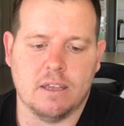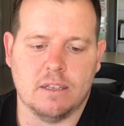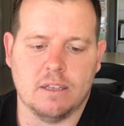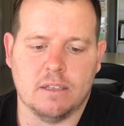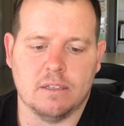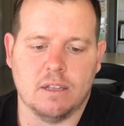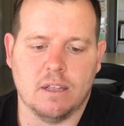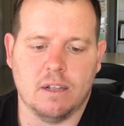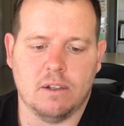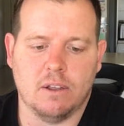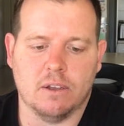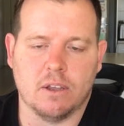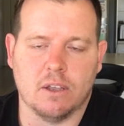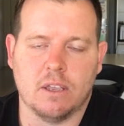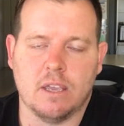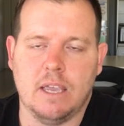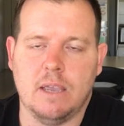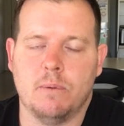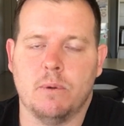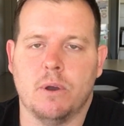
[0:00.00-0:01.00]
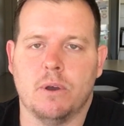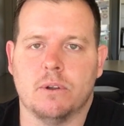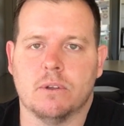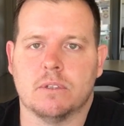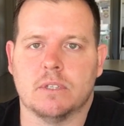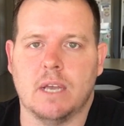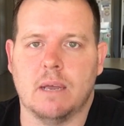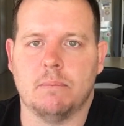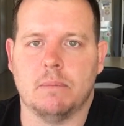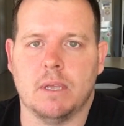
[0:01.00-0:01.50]
and like a keyword or
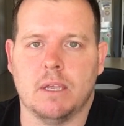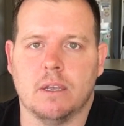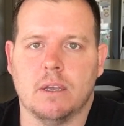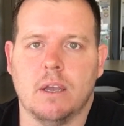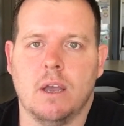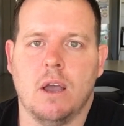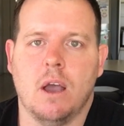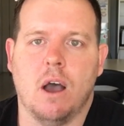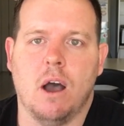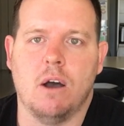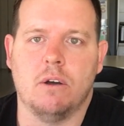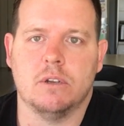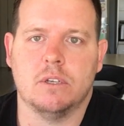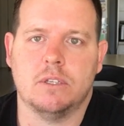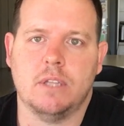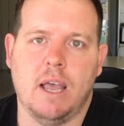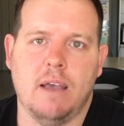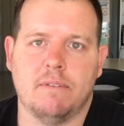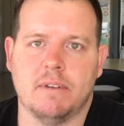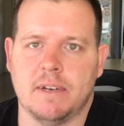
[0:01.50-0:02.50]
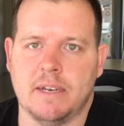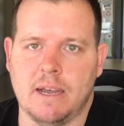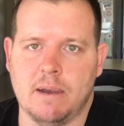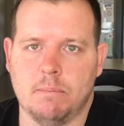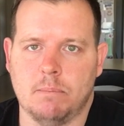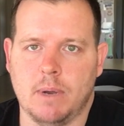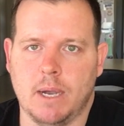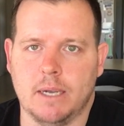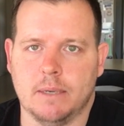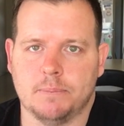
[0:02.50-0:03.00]
something, I'll just have a
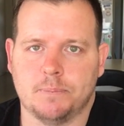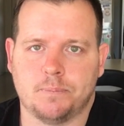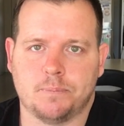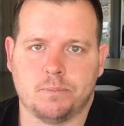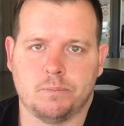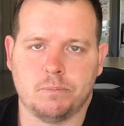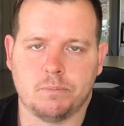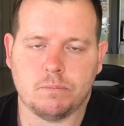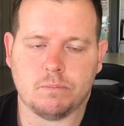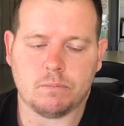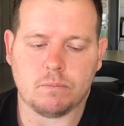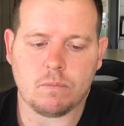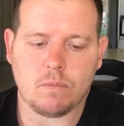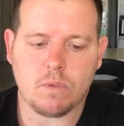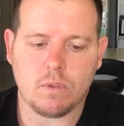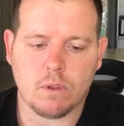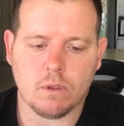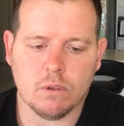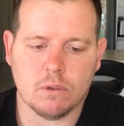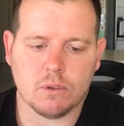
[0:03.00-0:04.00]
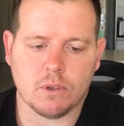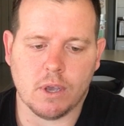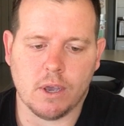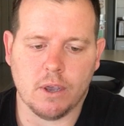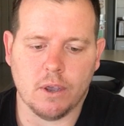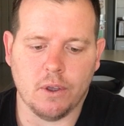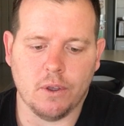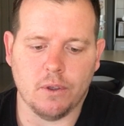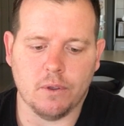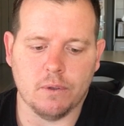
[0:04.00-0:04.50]
number.
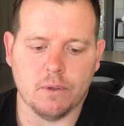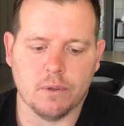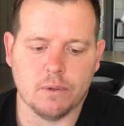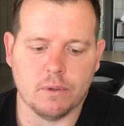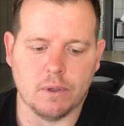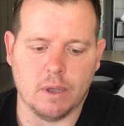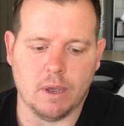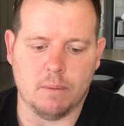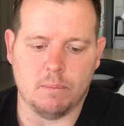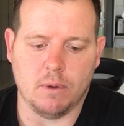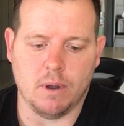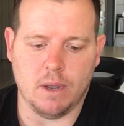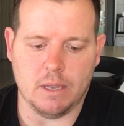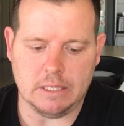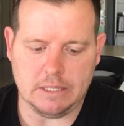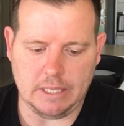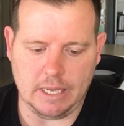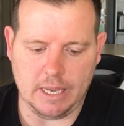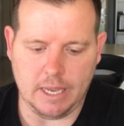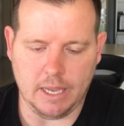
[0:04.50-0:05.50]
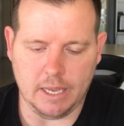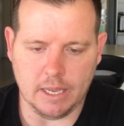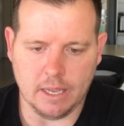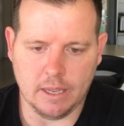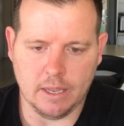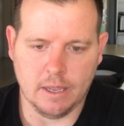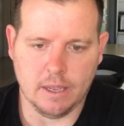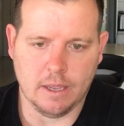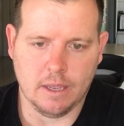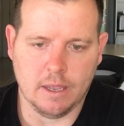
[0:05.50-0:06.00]
So I might say,
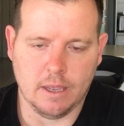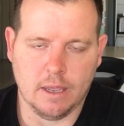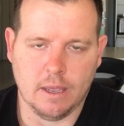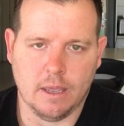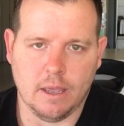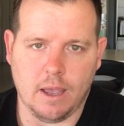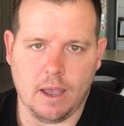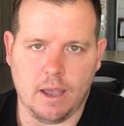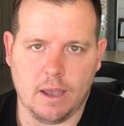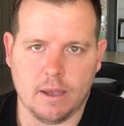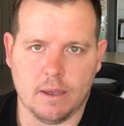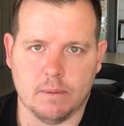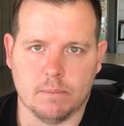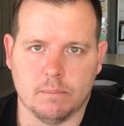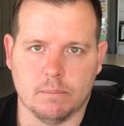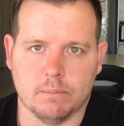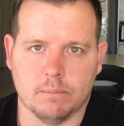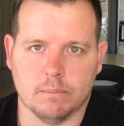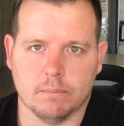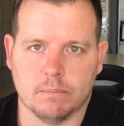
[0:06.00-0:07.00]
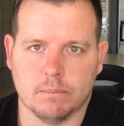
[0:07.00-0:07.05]
I'll